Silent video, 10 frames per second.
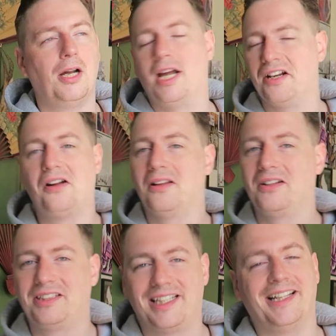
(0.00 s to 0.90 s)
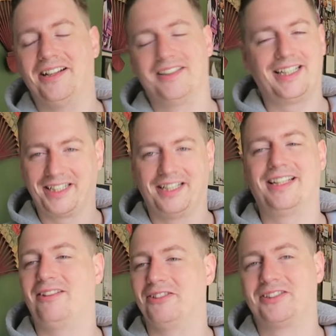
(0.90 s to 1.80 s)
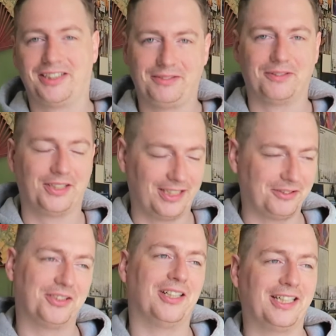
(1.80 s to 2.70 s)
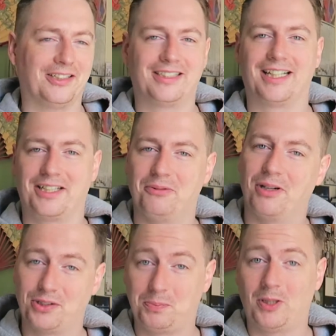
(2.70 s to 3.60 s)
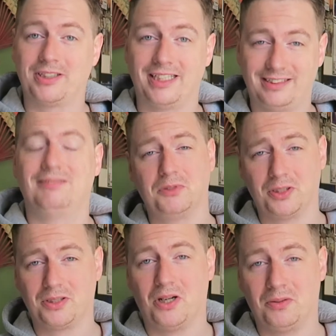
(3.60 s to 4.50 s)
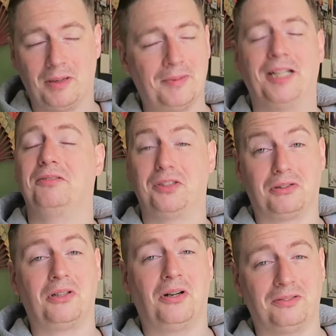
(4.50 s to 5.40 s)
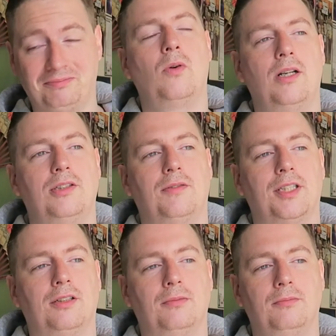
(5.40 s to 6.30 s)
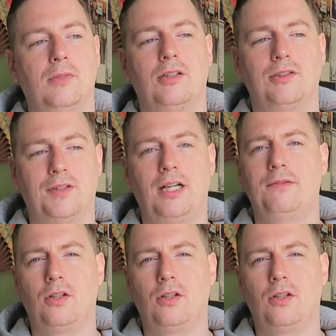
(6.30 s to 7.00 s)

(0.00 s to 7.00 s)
In all honesty though, thank you, that was really funny, that was really good. Thank you, well spotted. Good call, my man, good call. What else have I done? I've